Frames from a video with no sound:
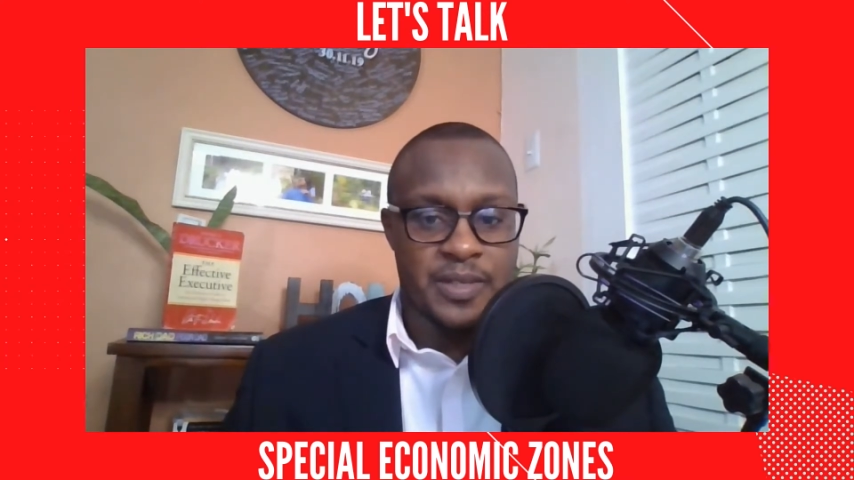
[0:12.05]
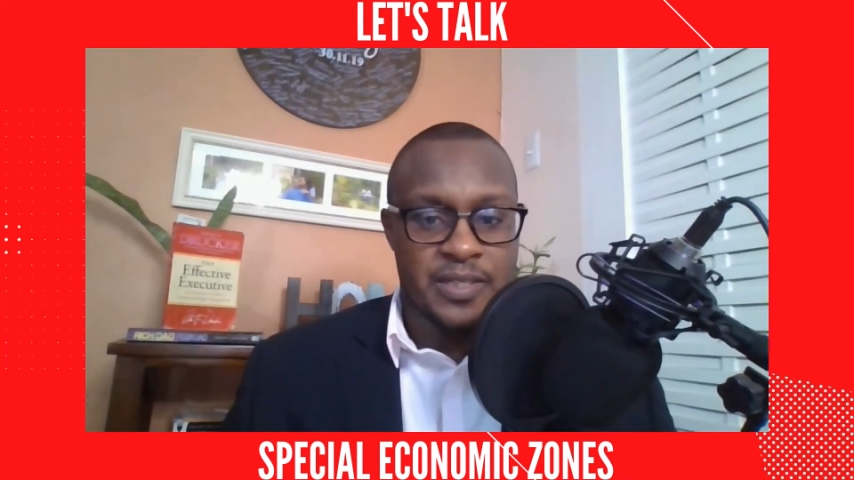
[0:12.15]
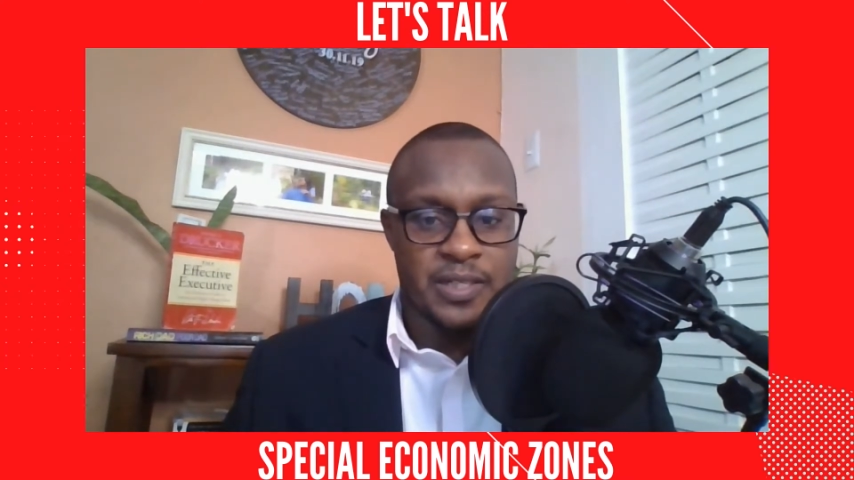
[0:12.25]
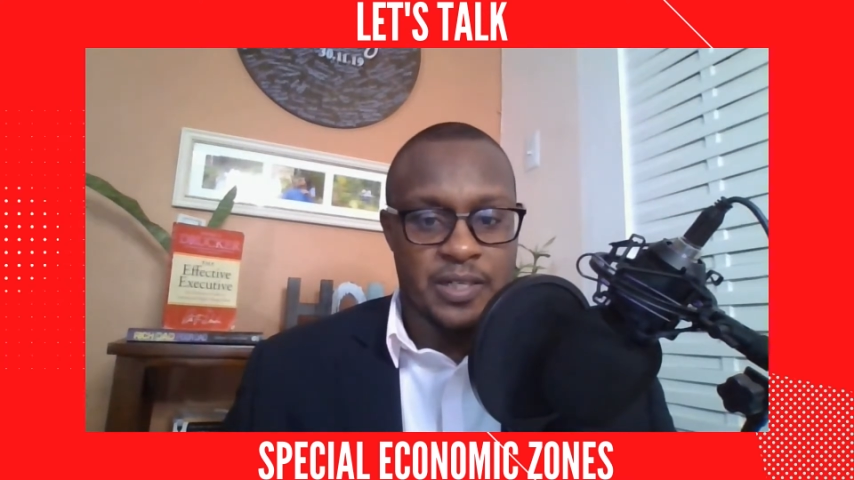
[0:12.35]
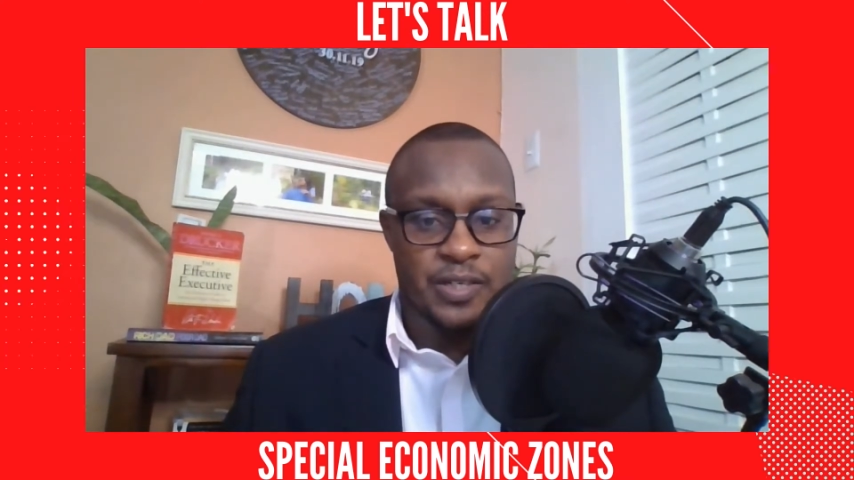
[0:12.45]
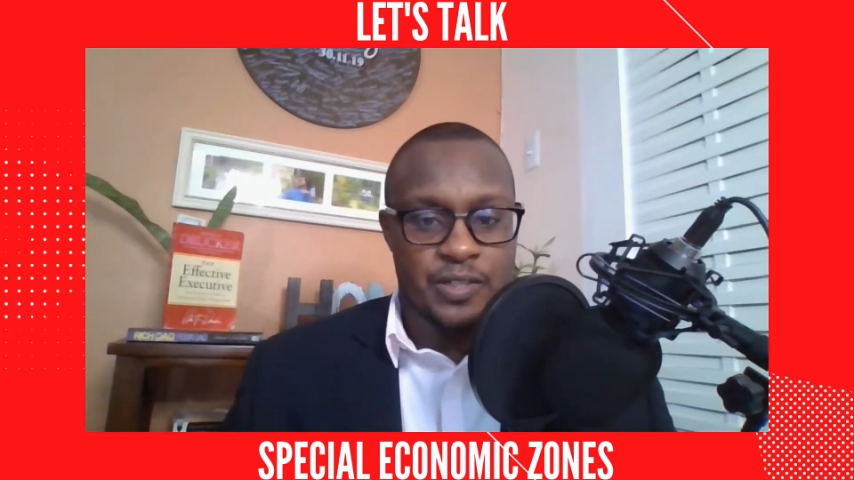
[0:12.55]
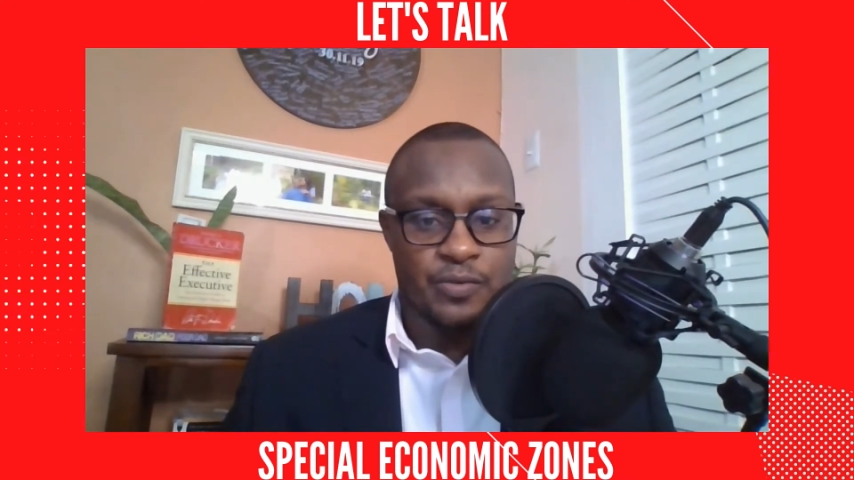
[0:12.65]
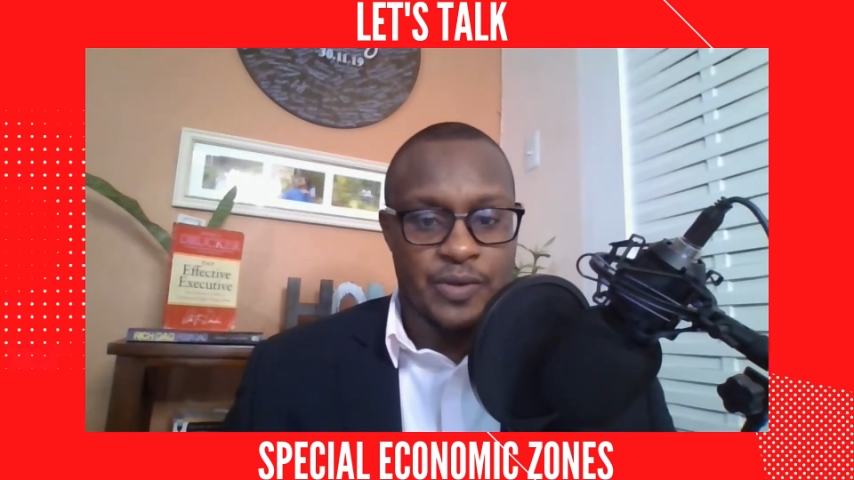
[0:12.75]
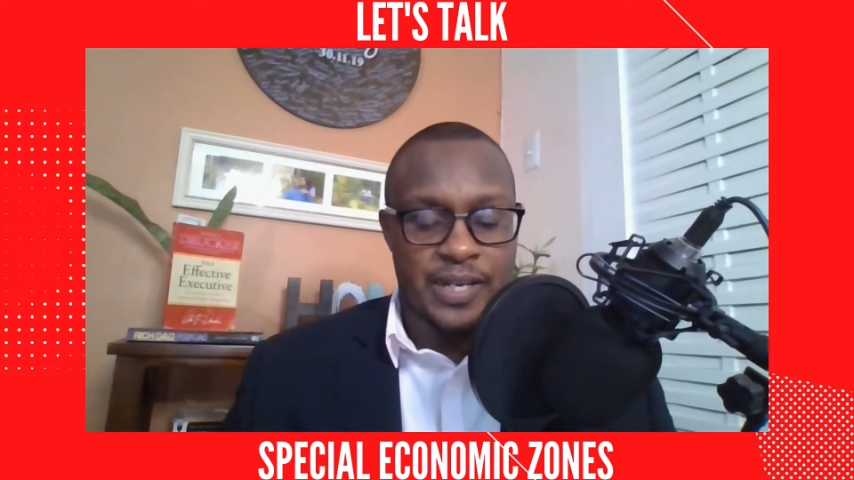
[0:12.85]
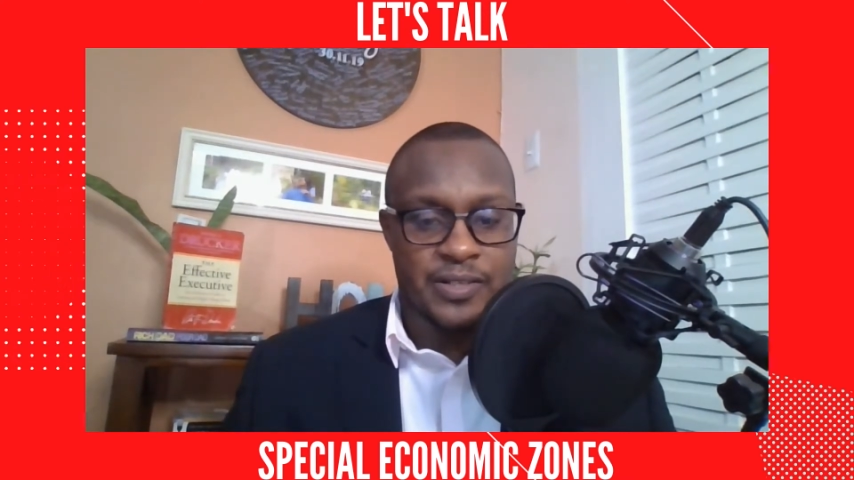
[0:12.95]
Senior
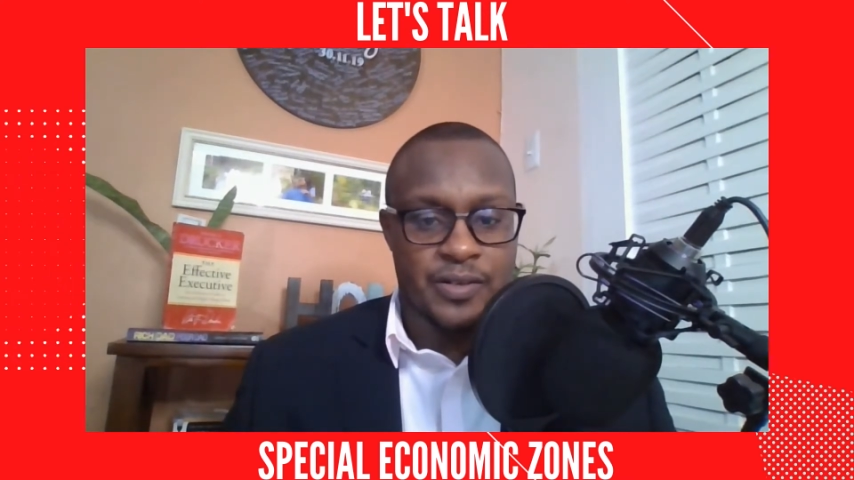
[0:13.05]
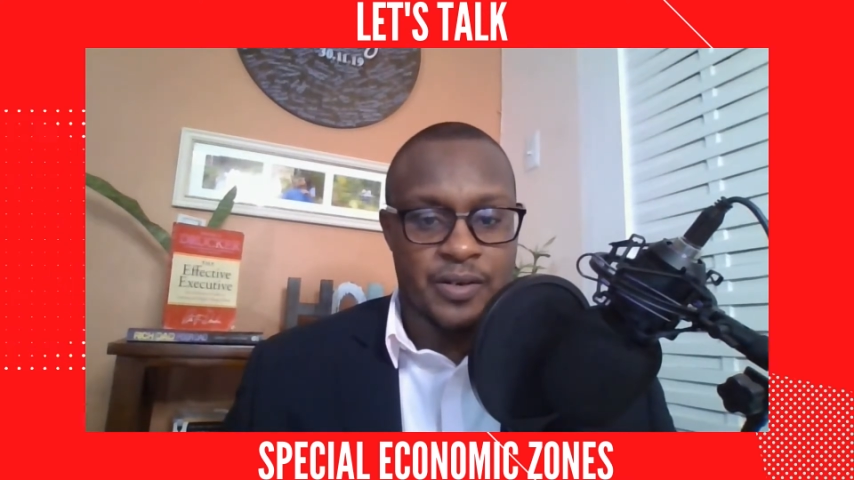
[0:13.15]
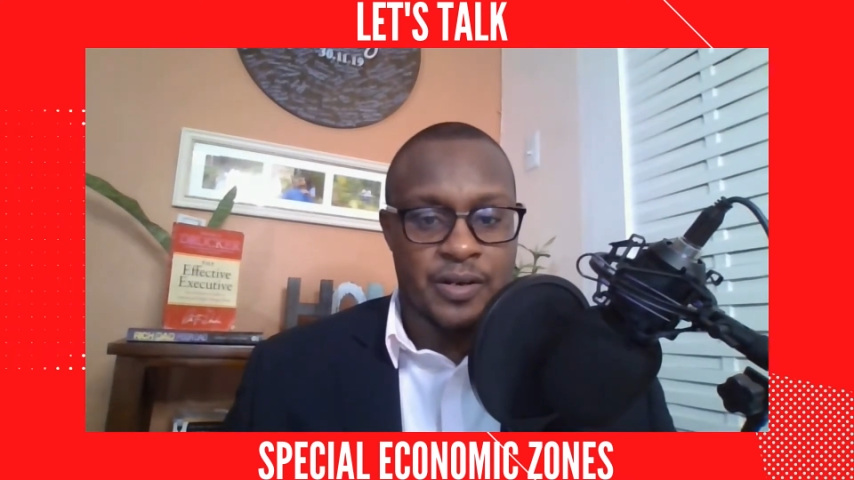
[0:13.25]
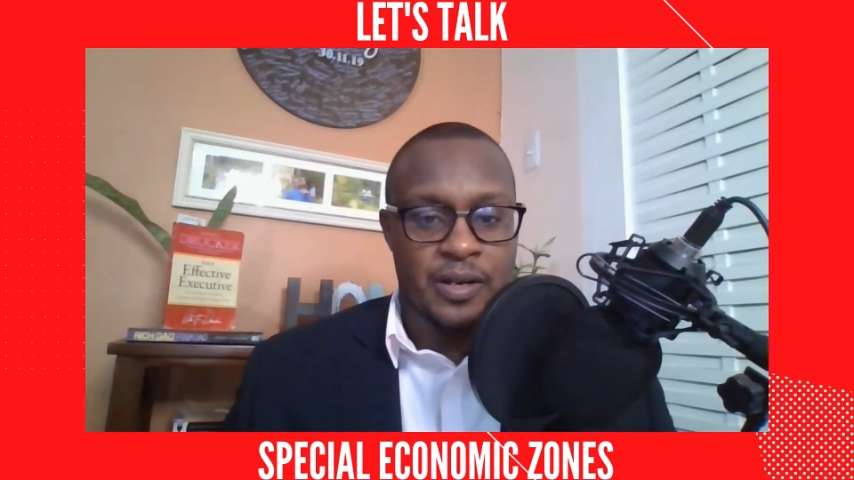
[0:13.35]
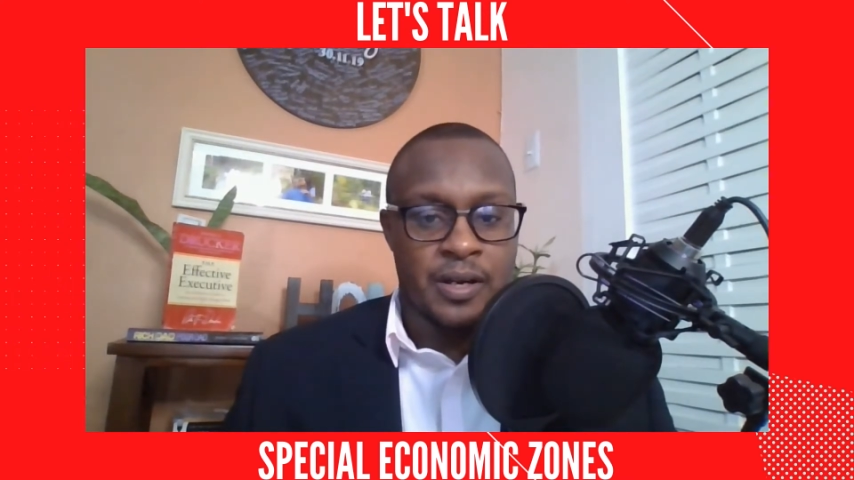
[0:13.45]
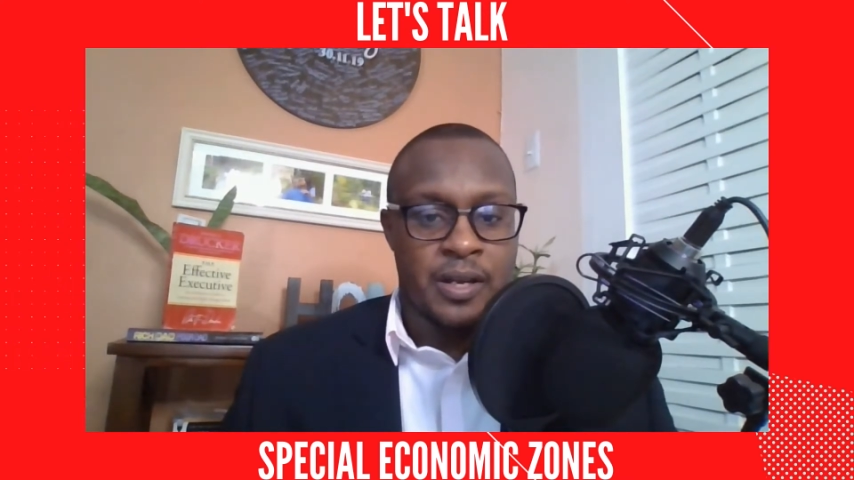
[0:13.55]
Director